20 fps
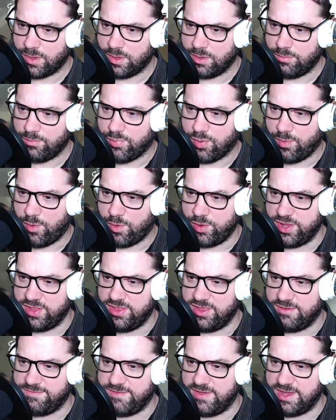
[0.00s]
promoting
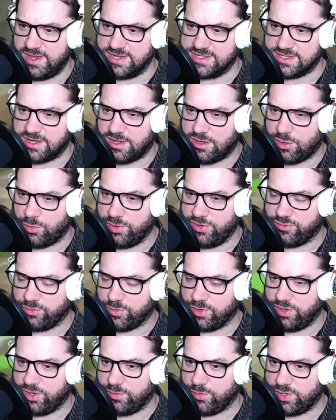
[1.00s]
the event is always
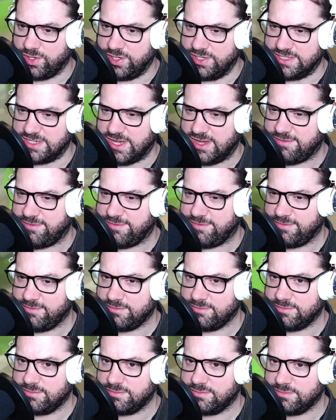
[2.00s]
really tough,
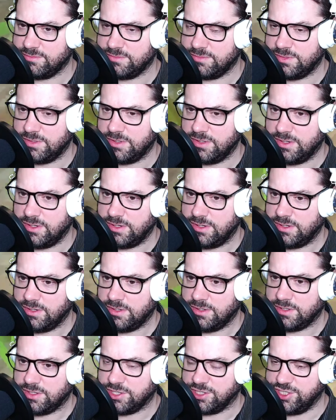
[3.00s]

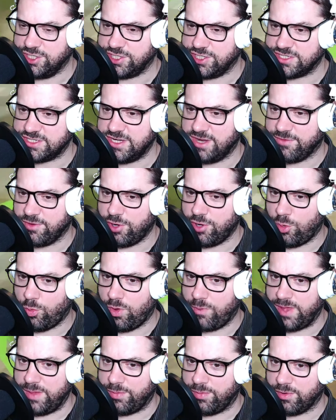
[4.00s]
because you just never know
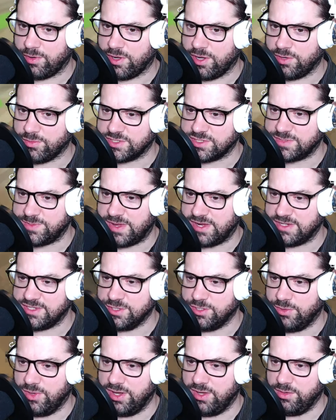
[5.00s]
what people are going to respond
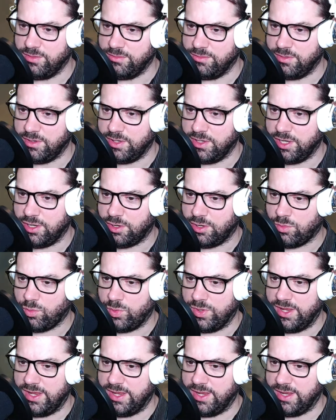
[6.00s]
to. And you know,
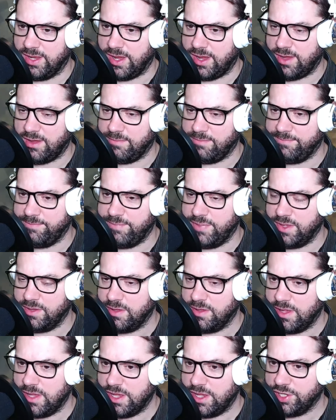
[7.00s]
we
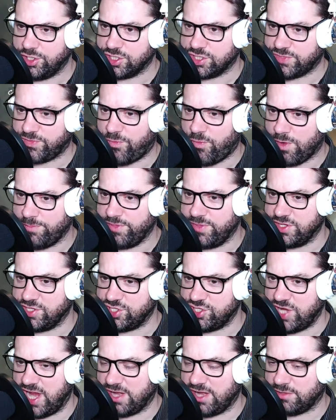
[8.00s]
just formed this
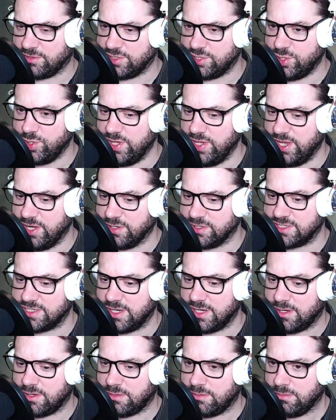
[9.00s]
channel 2 years ago,